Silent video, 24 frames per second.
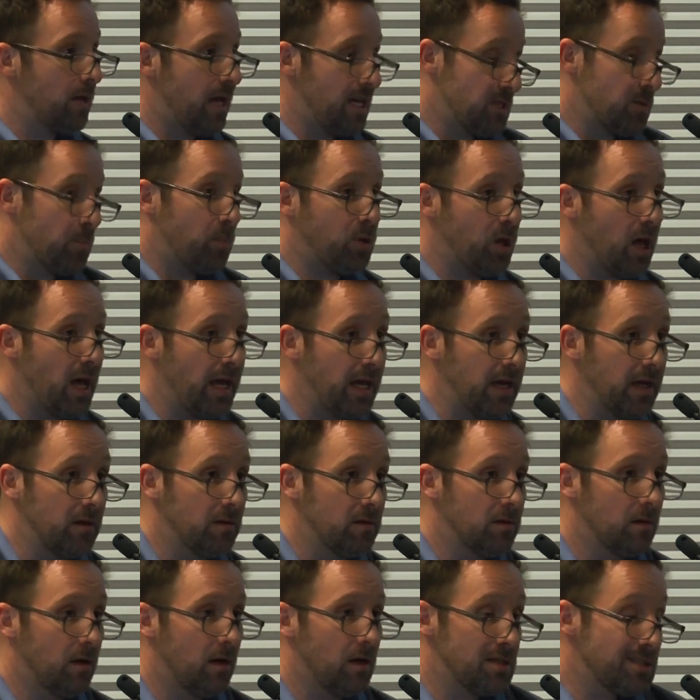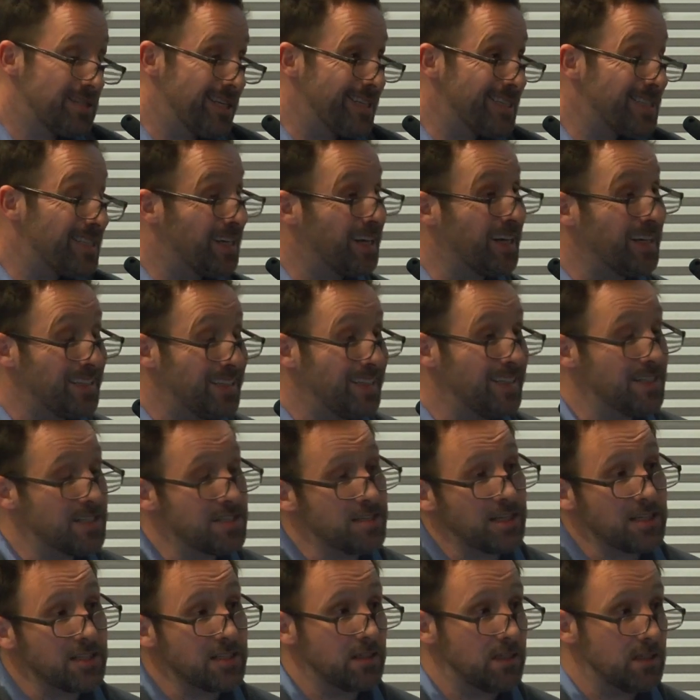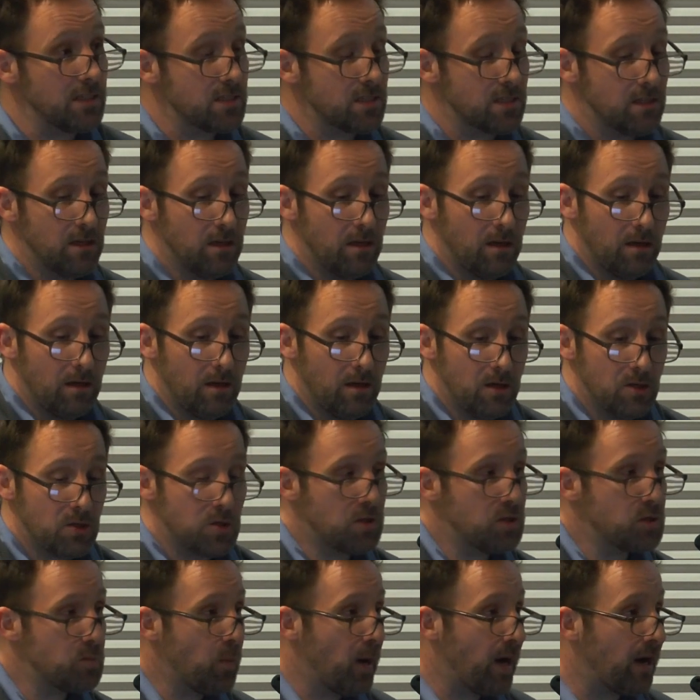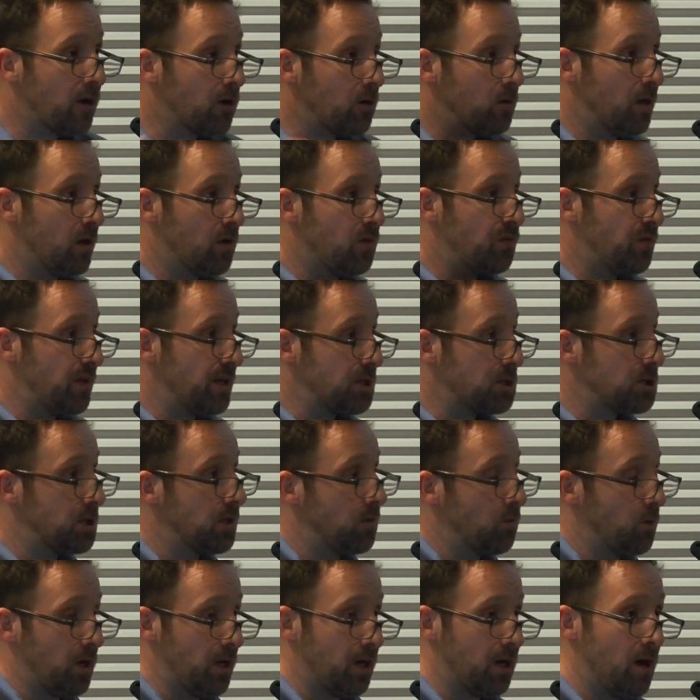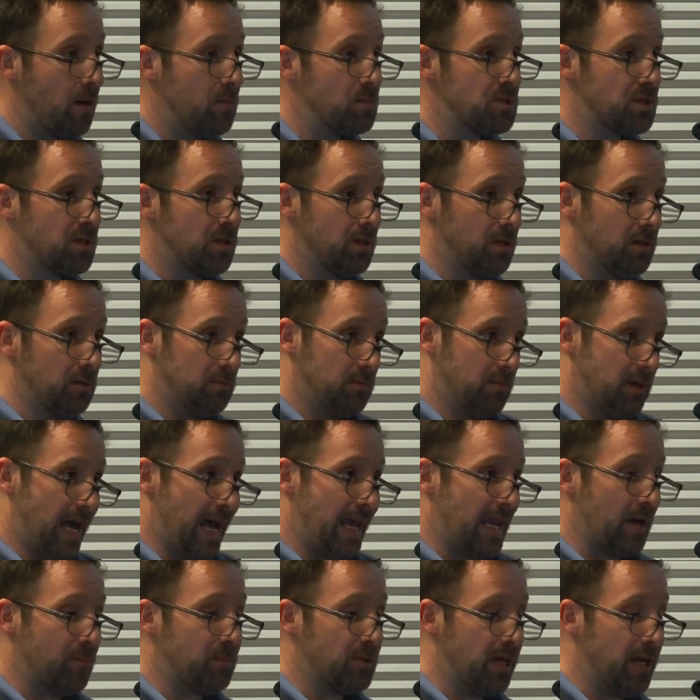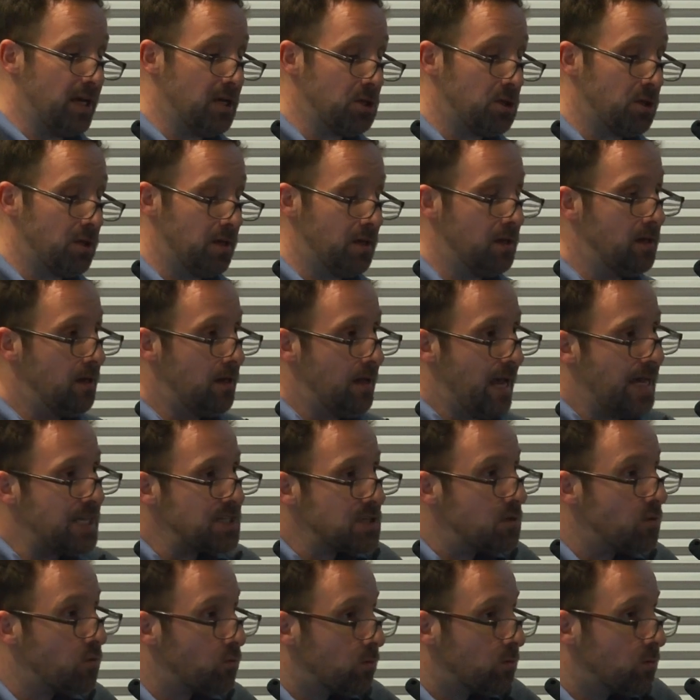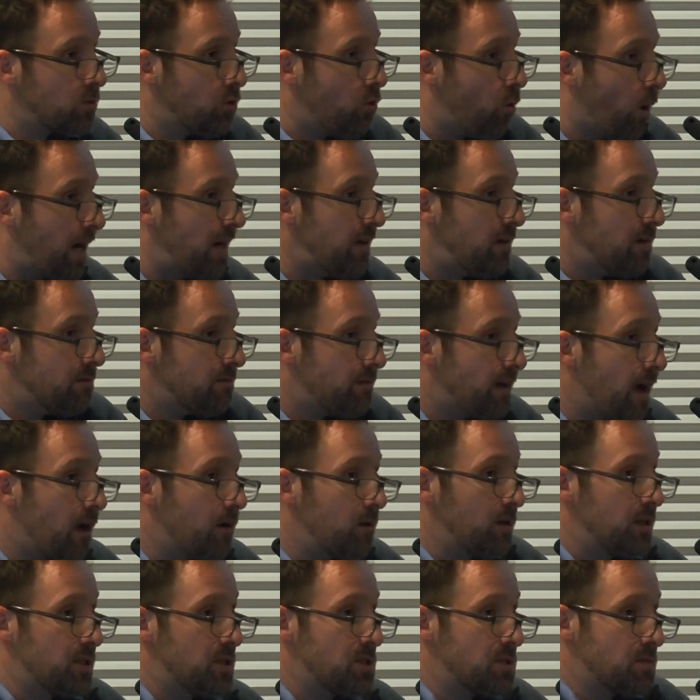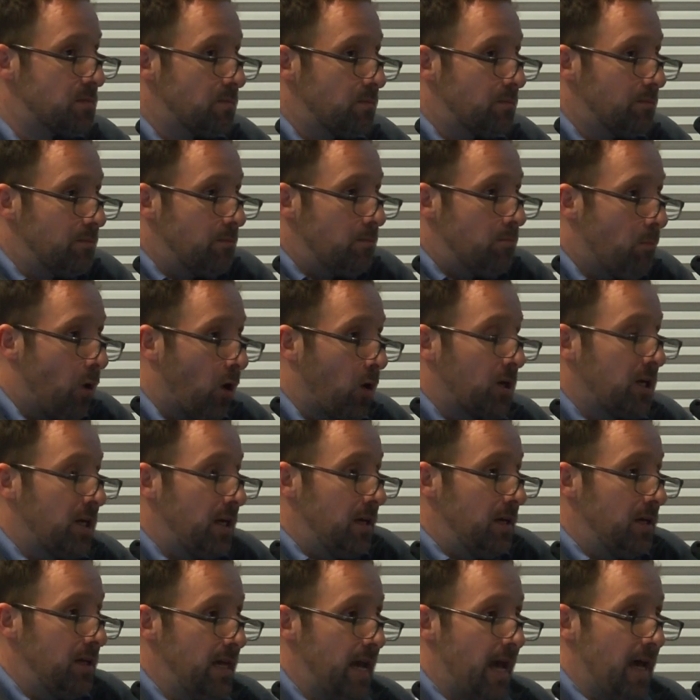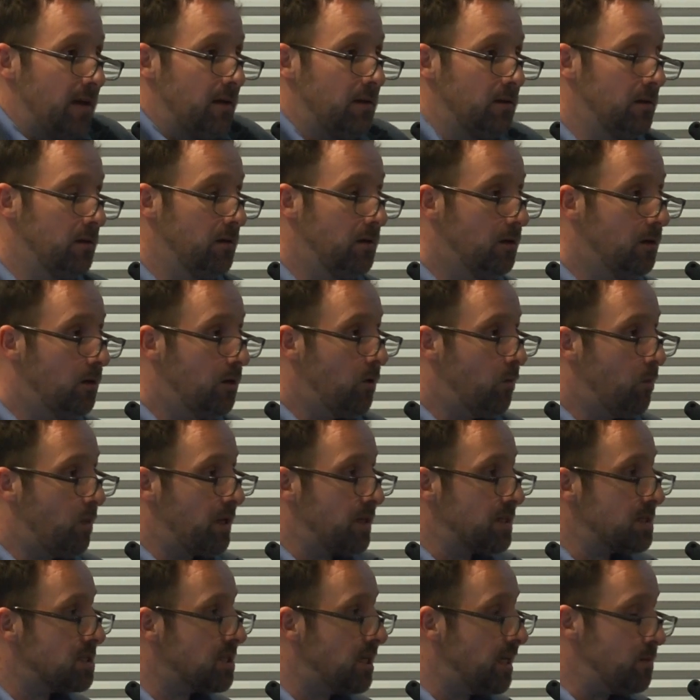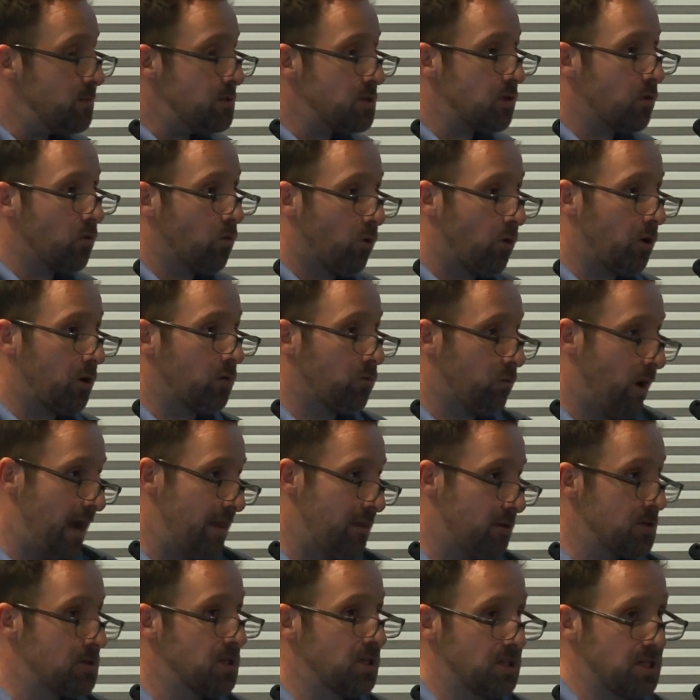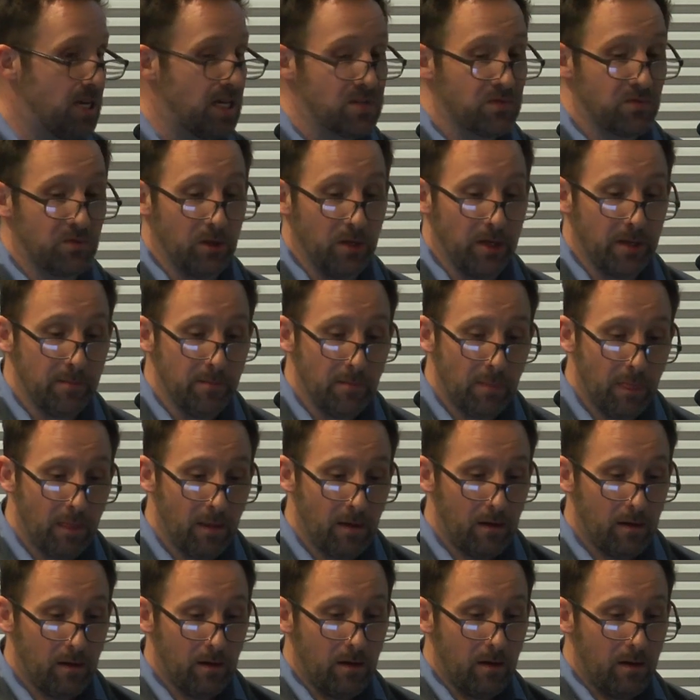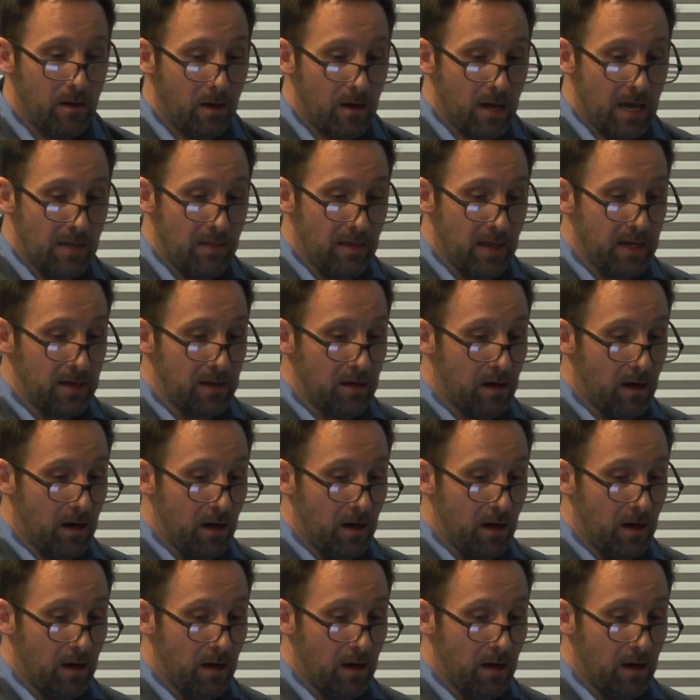as a play since the 1960s. So this parallel fiction, when it comes to adaptation, hasn't quite found its market yet, but it seems to work rather successfully. And then